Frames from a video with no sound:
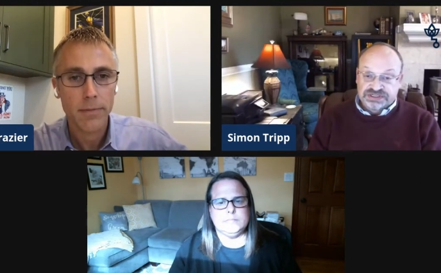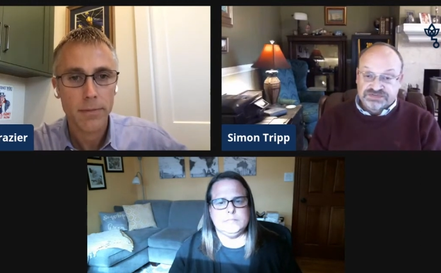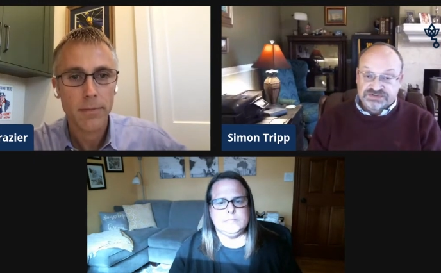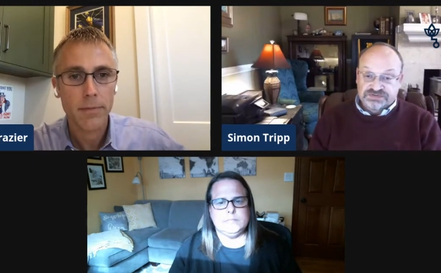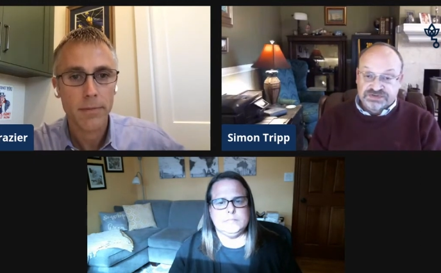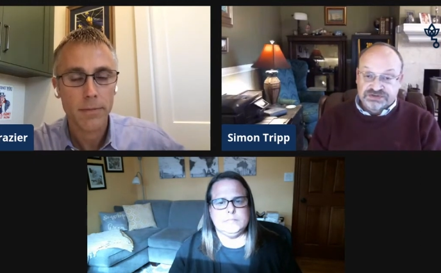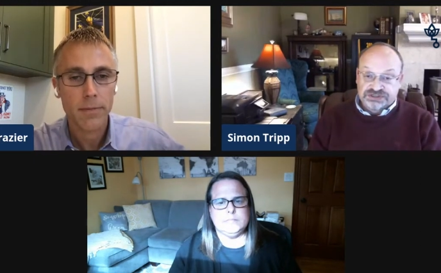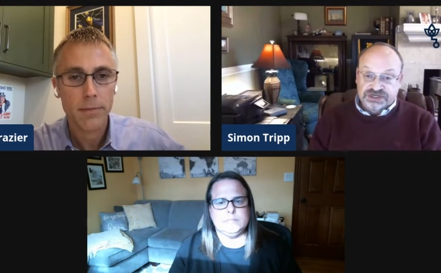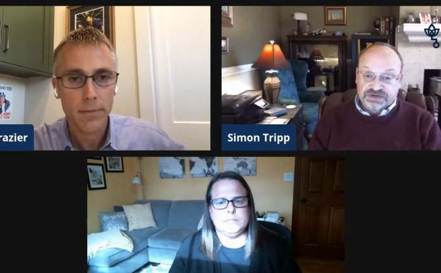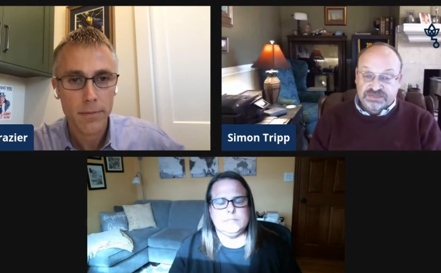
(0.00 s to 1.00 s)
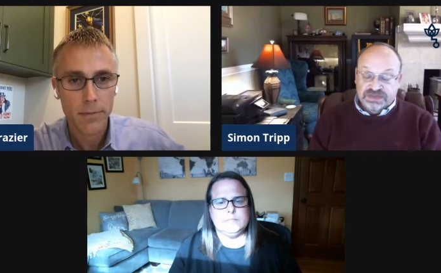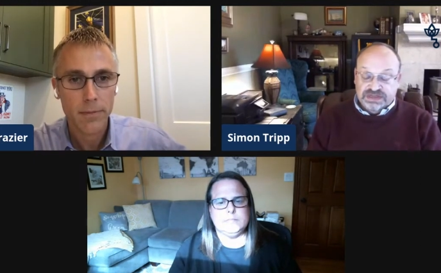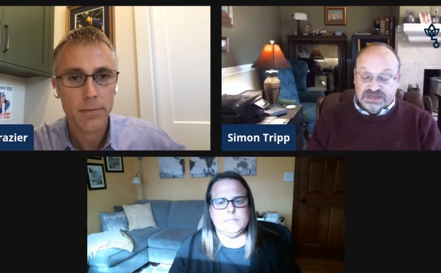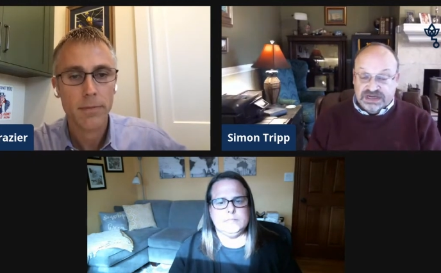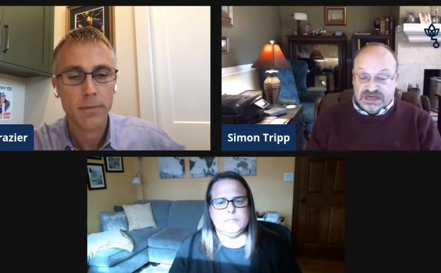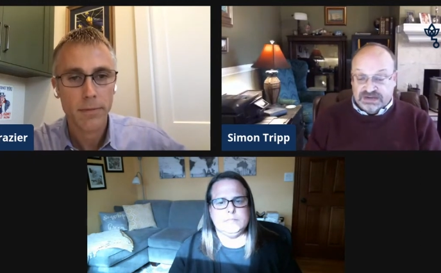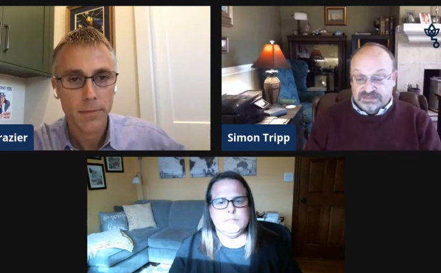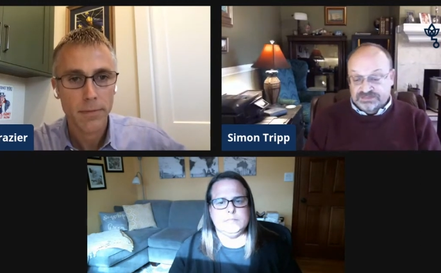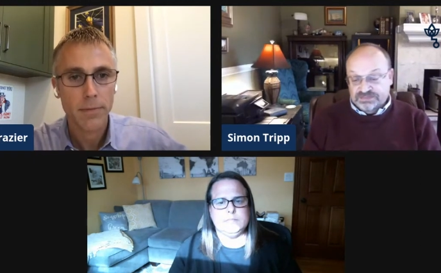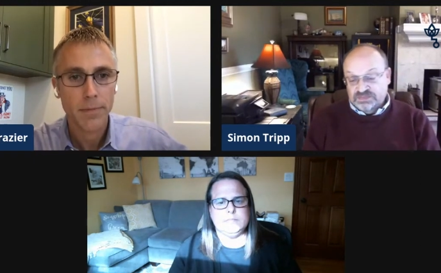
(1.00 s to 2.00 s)
Speaker 1: for the future.
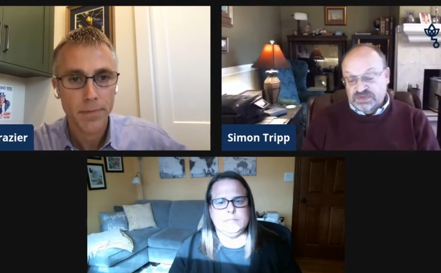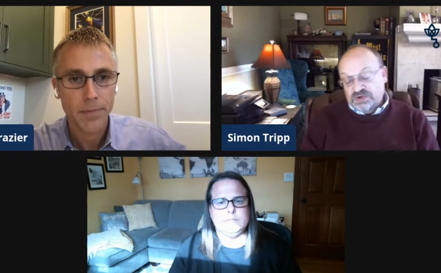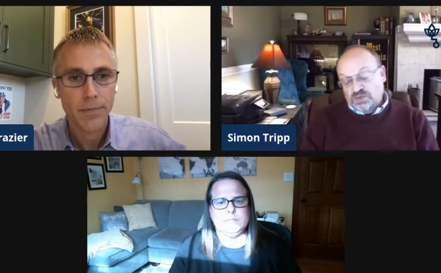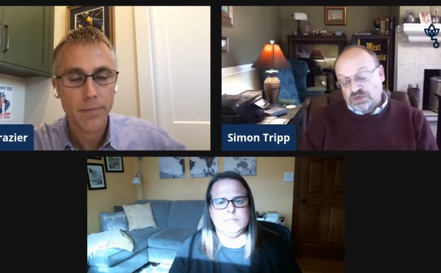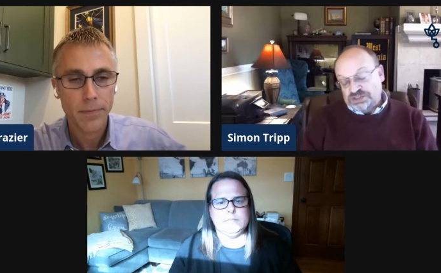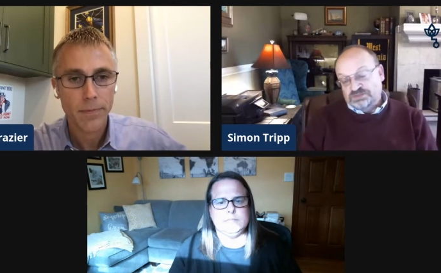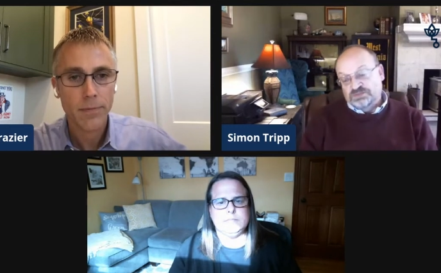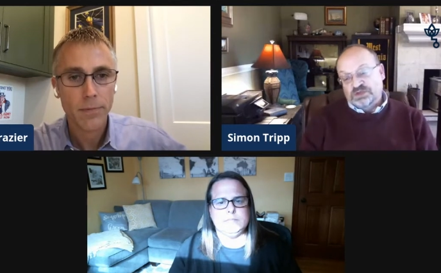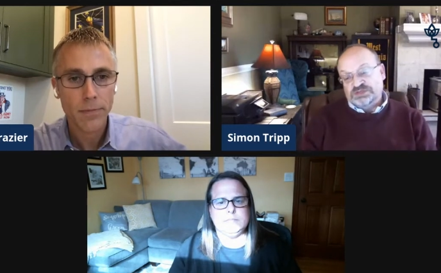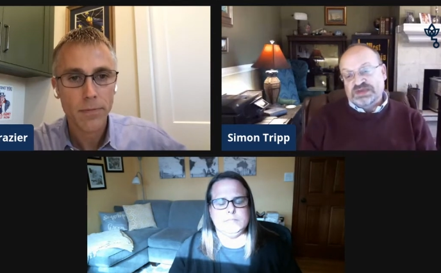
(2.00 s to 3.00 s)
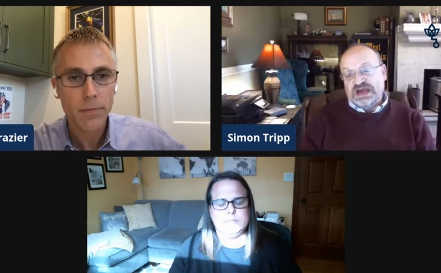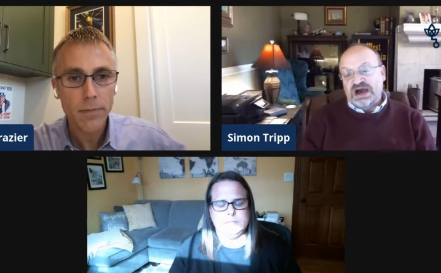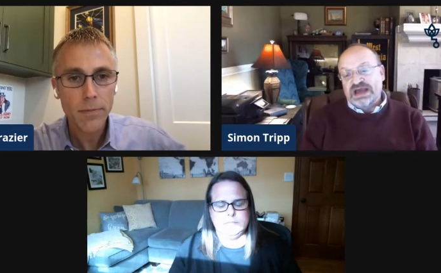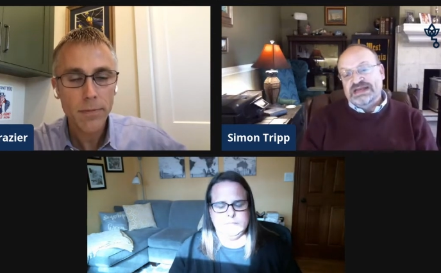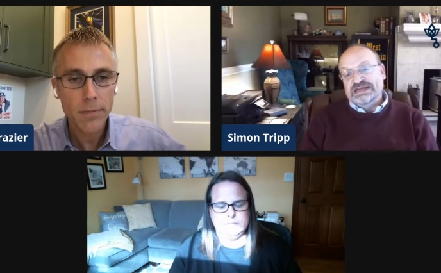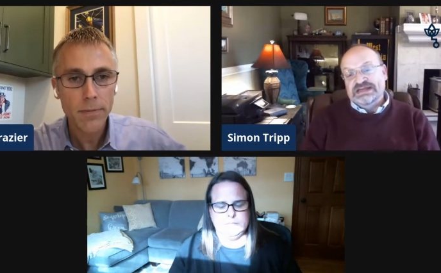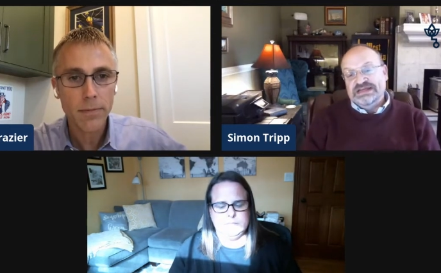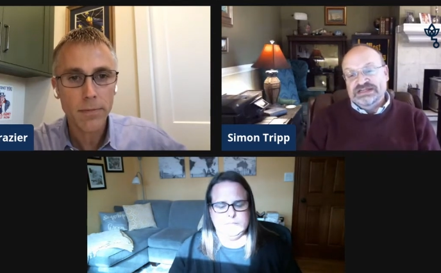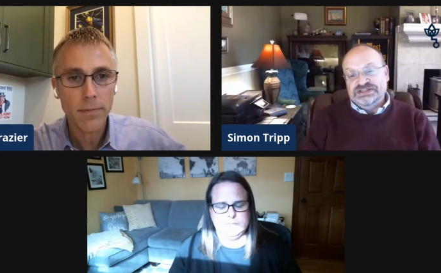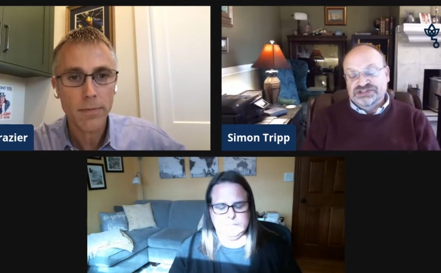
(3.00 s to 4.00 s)
Um, what's, what's behind it
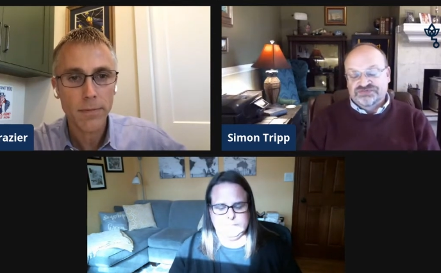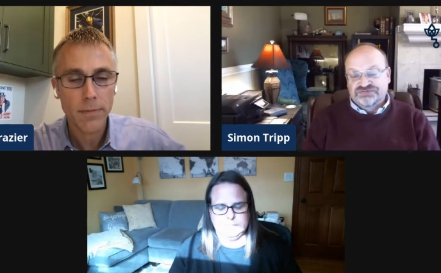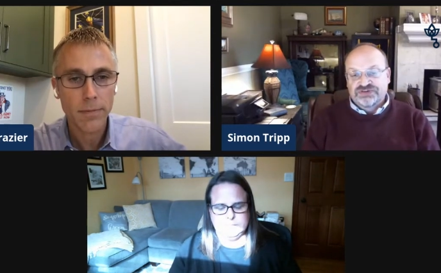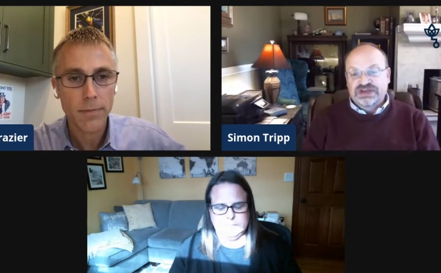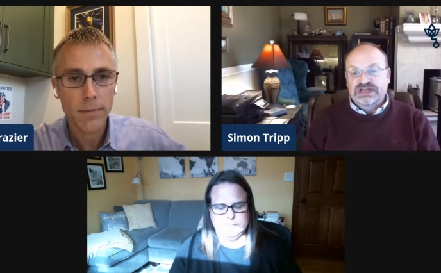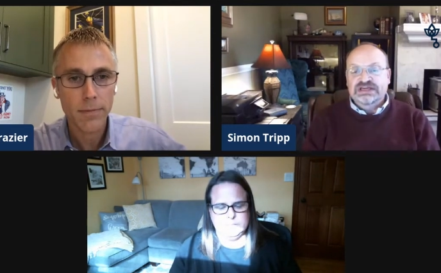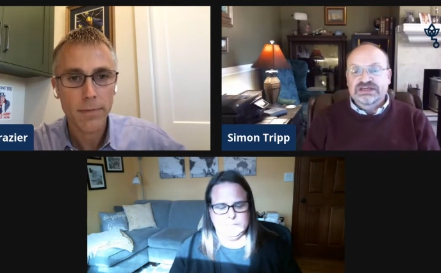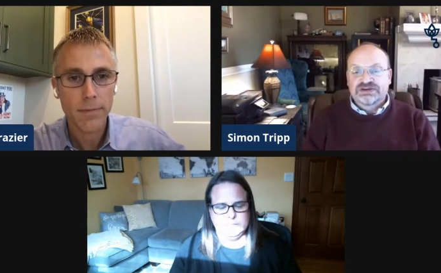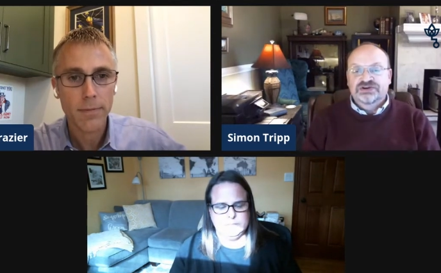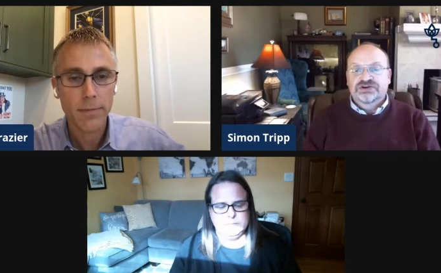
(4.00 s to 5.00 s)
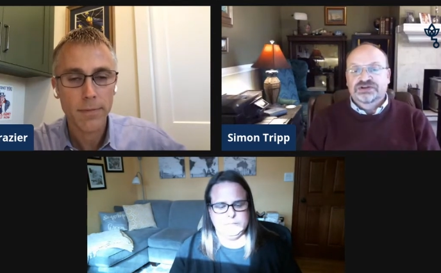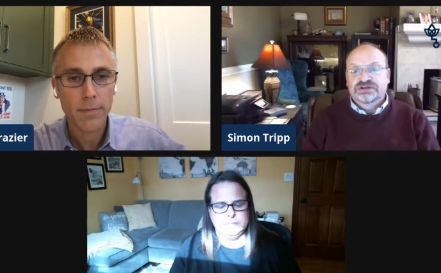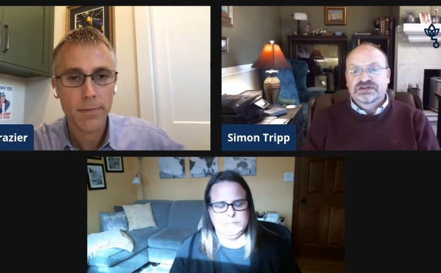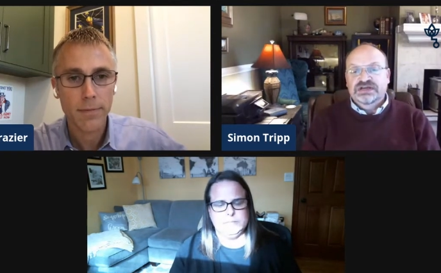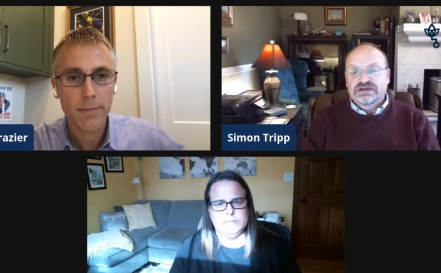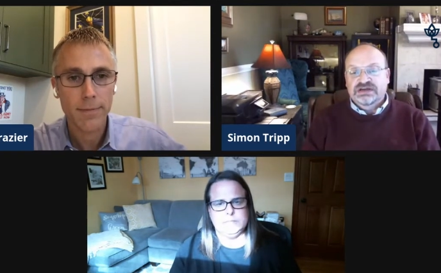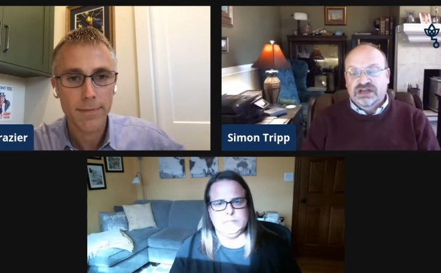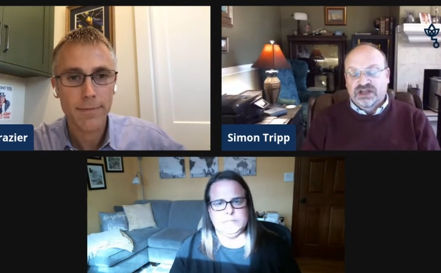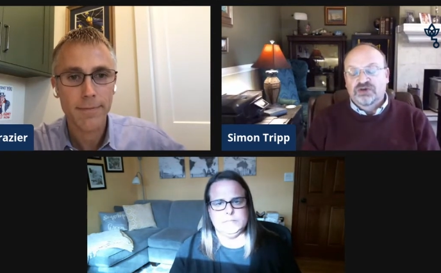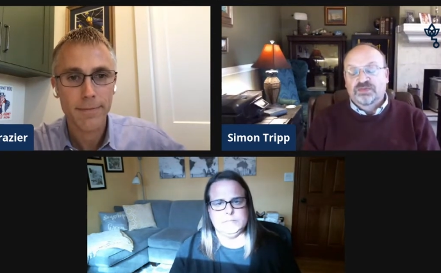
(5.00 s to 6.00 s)
is just really good
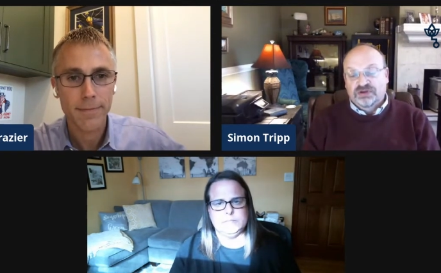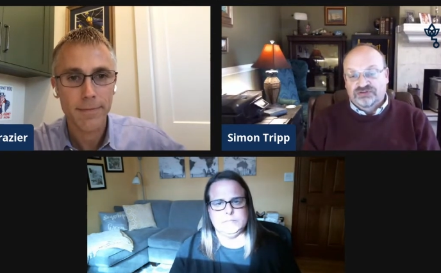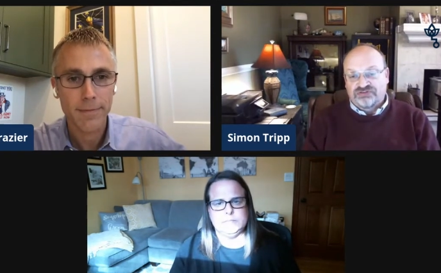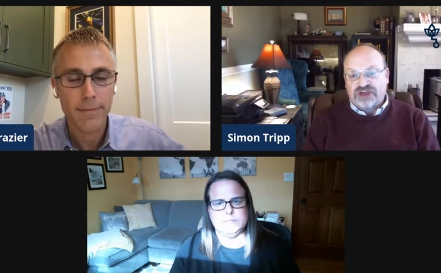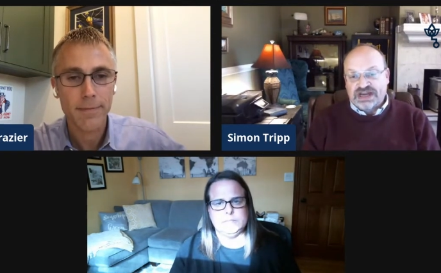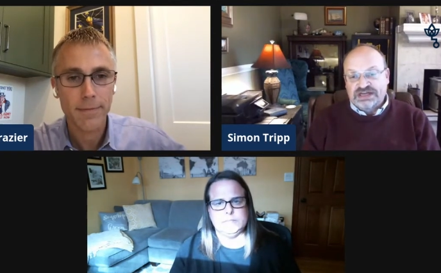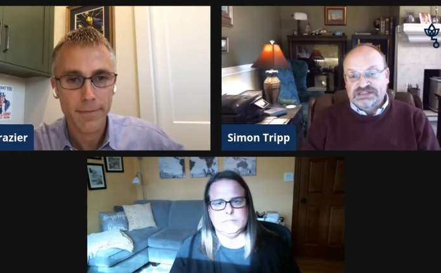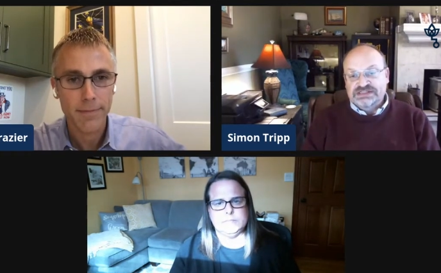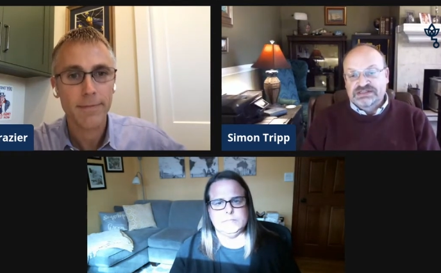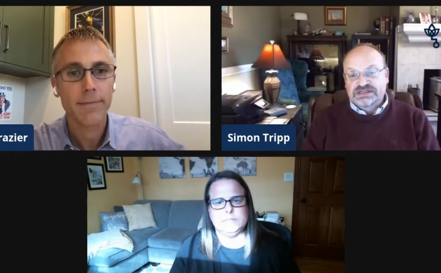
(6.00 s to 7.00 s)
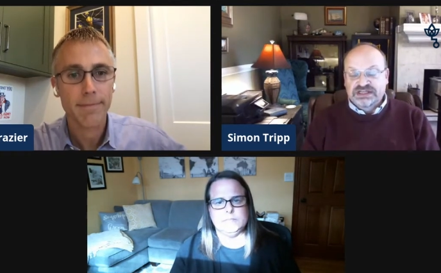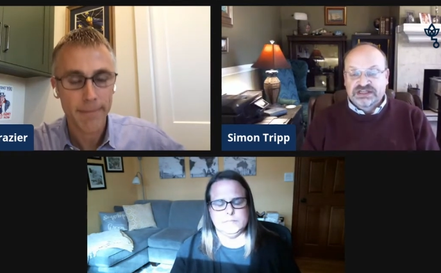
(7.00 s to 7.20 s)
global trends in the